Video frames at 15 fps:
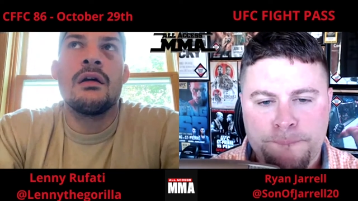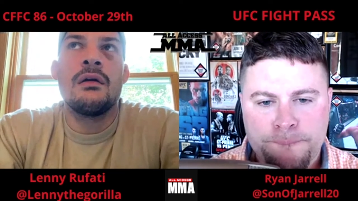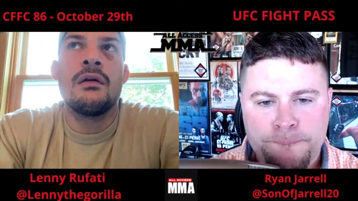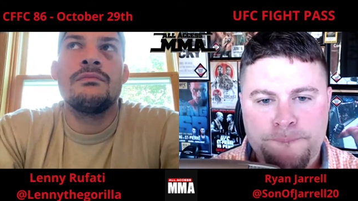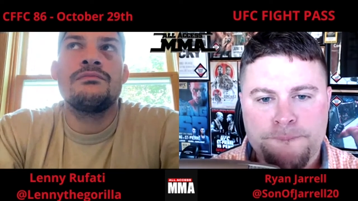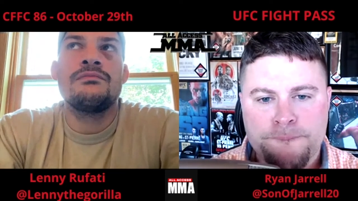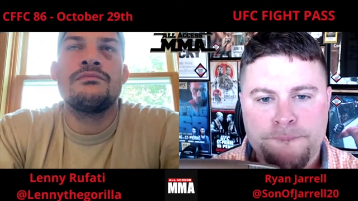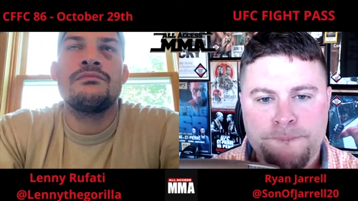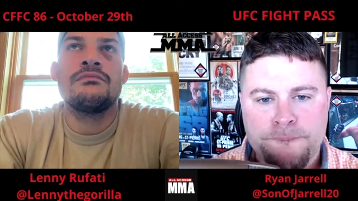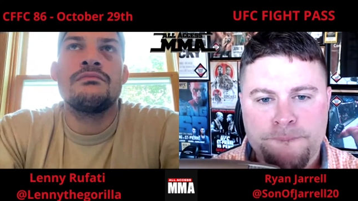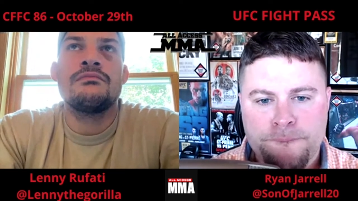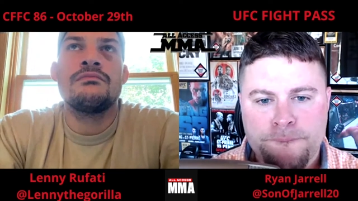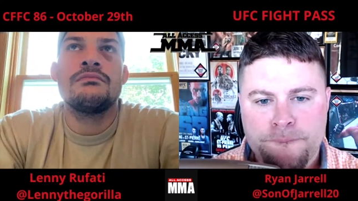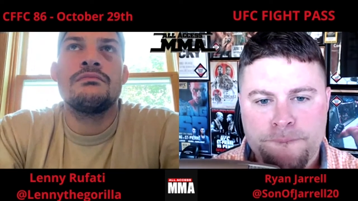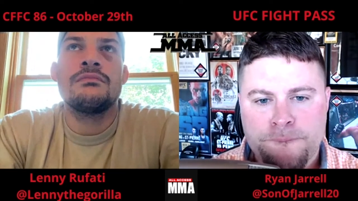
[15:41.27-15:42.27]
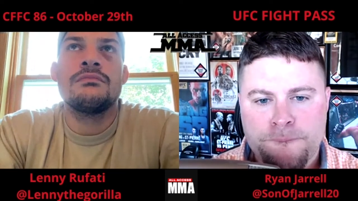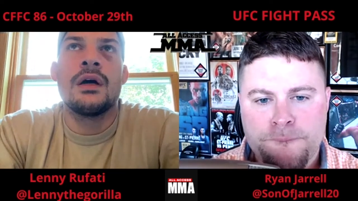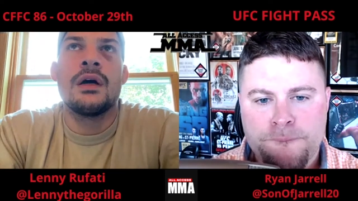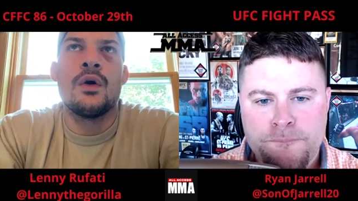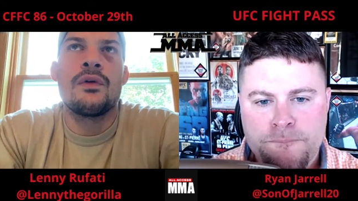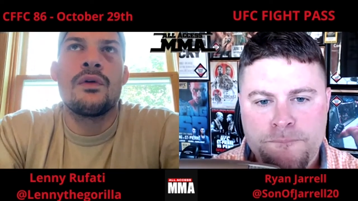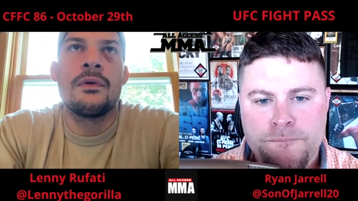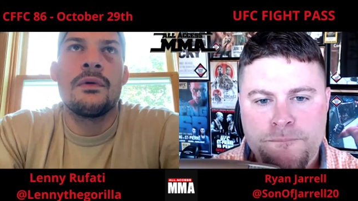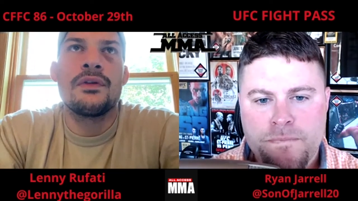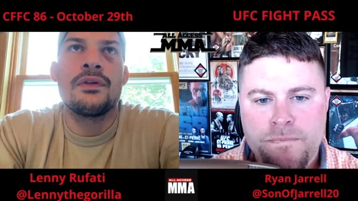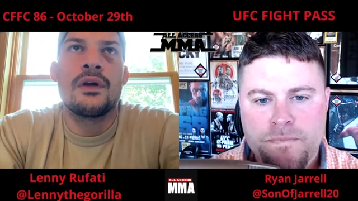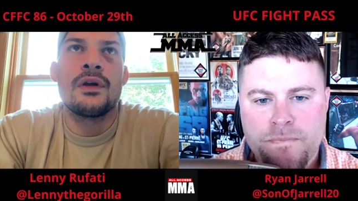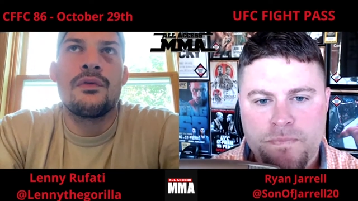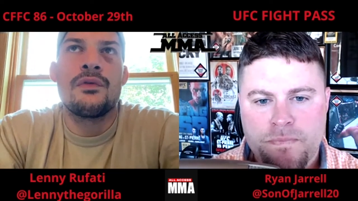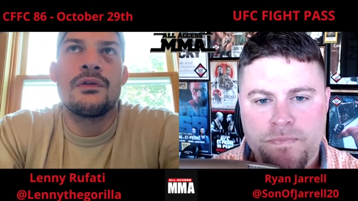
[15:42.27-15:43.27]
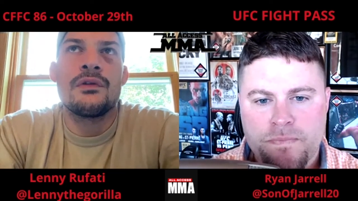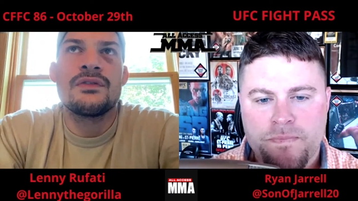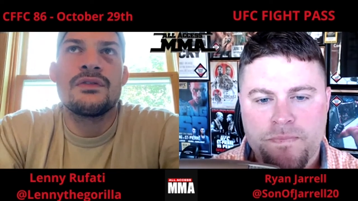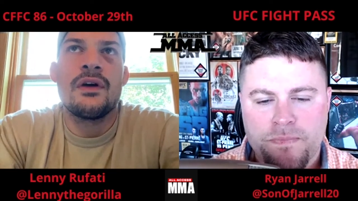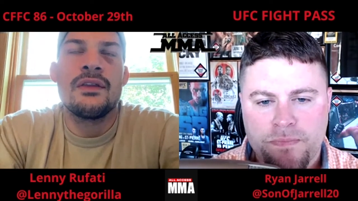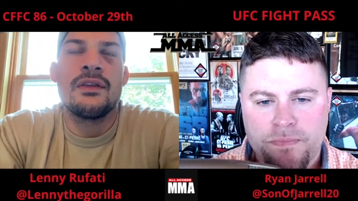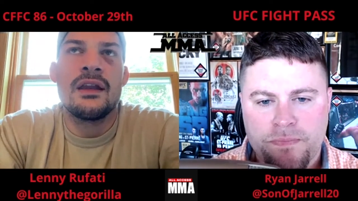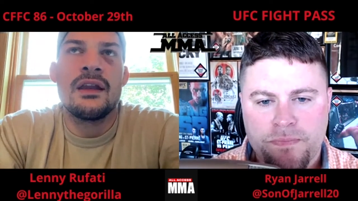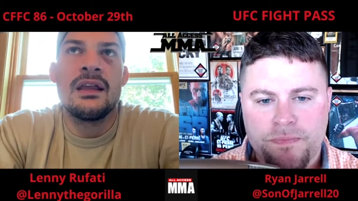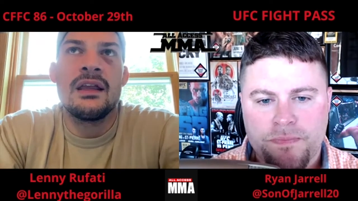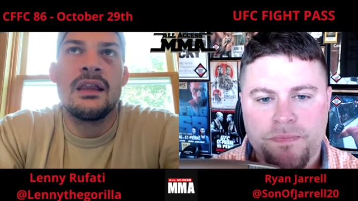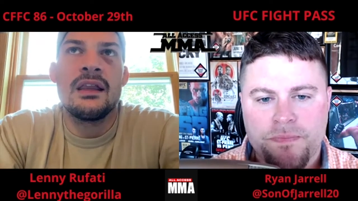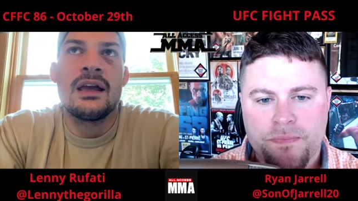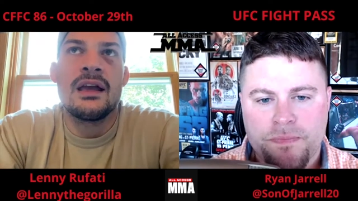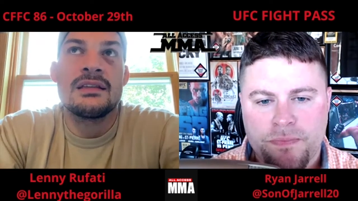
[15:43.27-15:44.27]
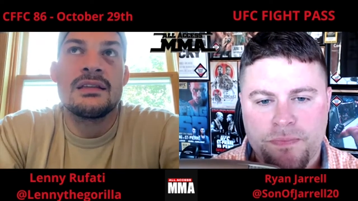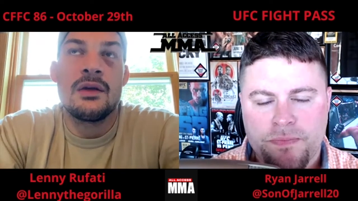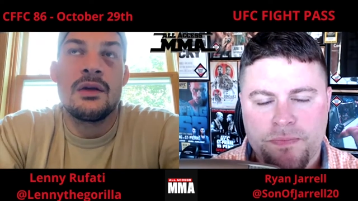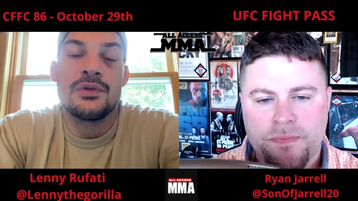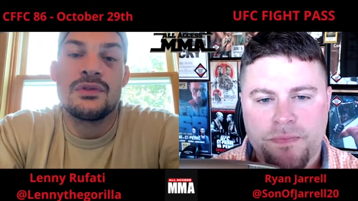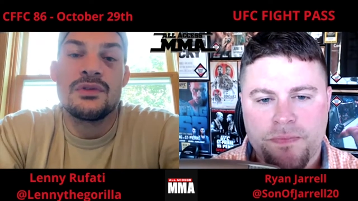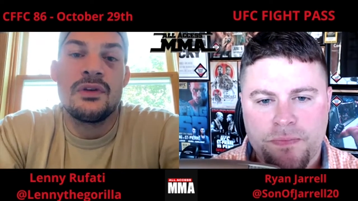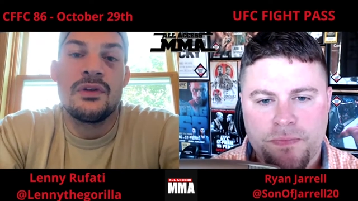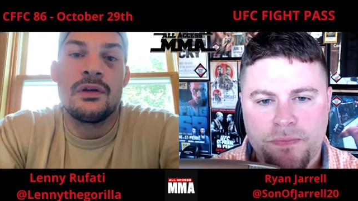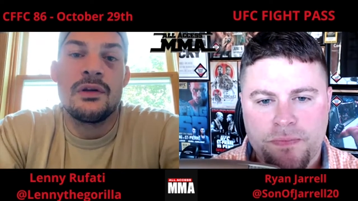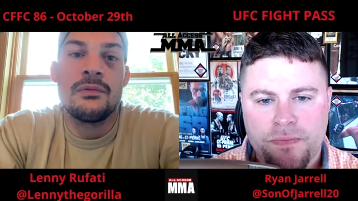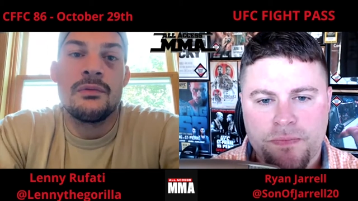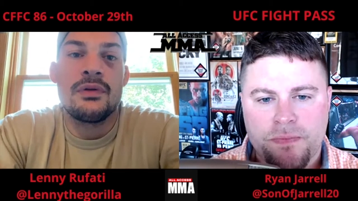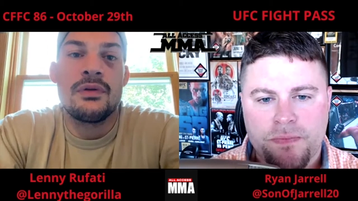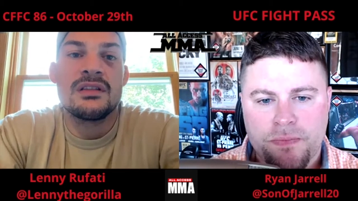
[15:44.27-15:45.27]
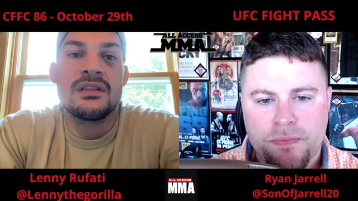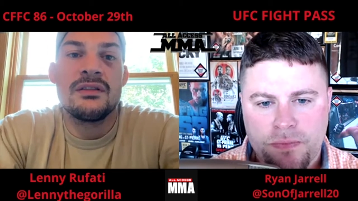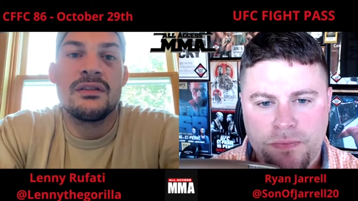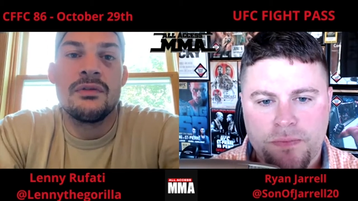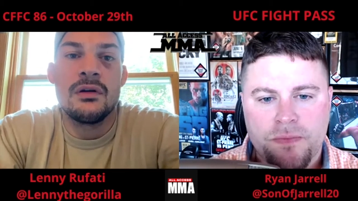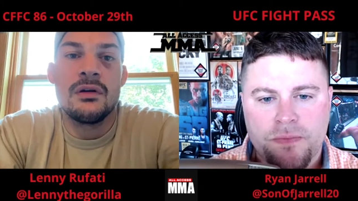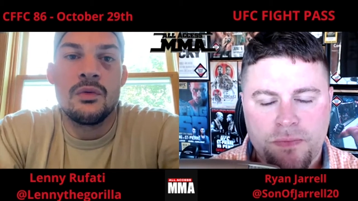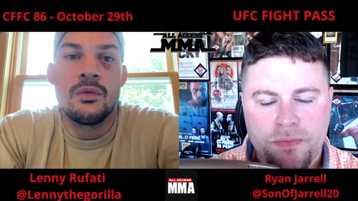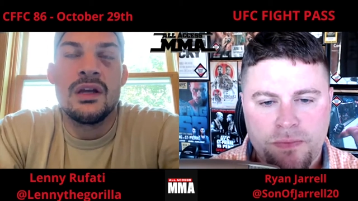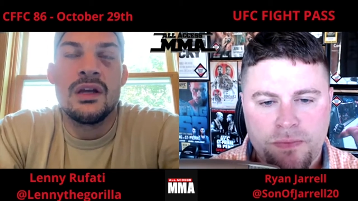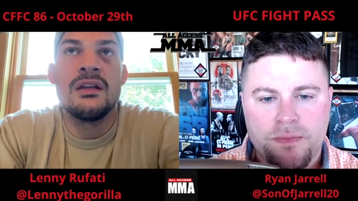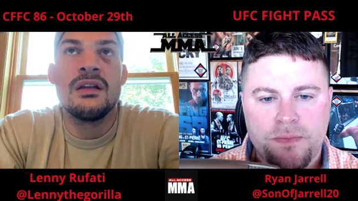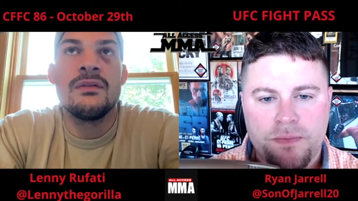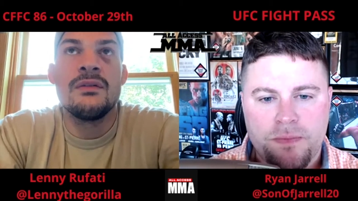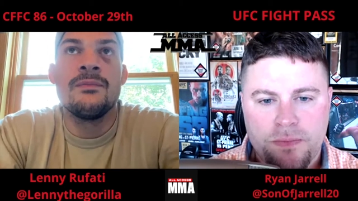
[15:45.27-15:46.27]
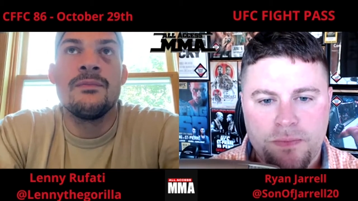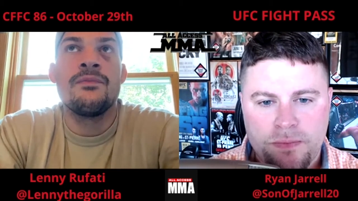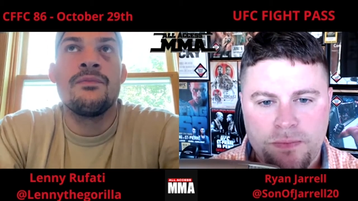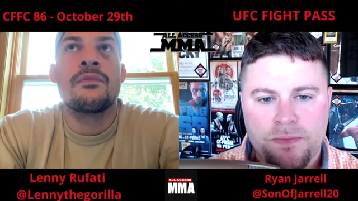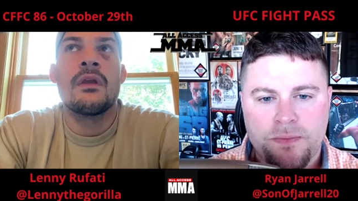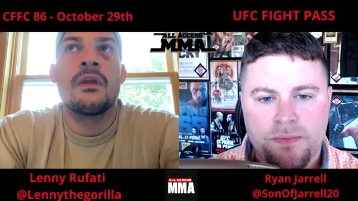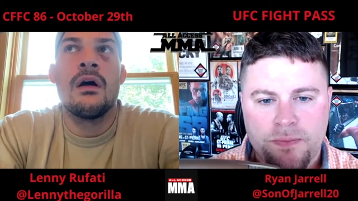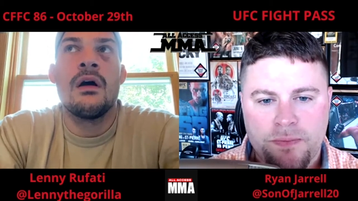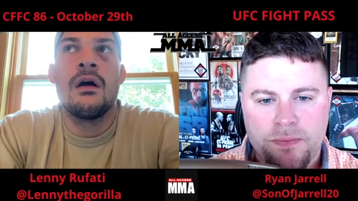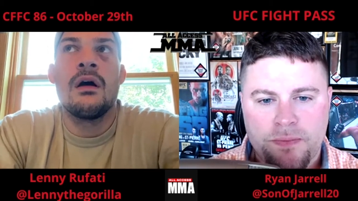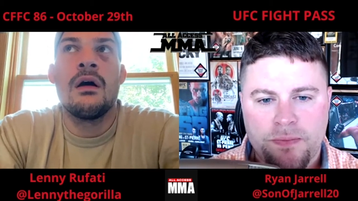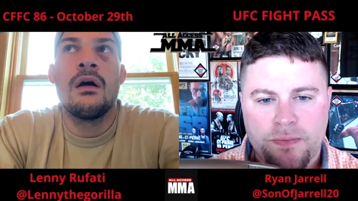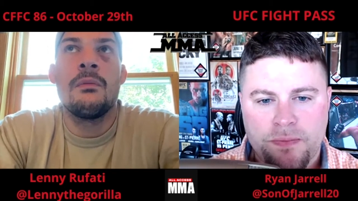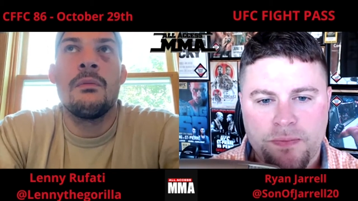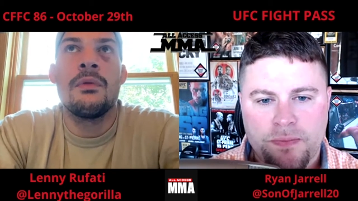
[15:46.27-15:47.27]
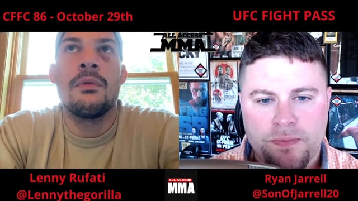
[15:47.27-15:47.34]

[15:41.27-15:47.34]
Speaker 1: um, uh, over a month ago for his fight that he last had, which was very impressive uh, win. Uh,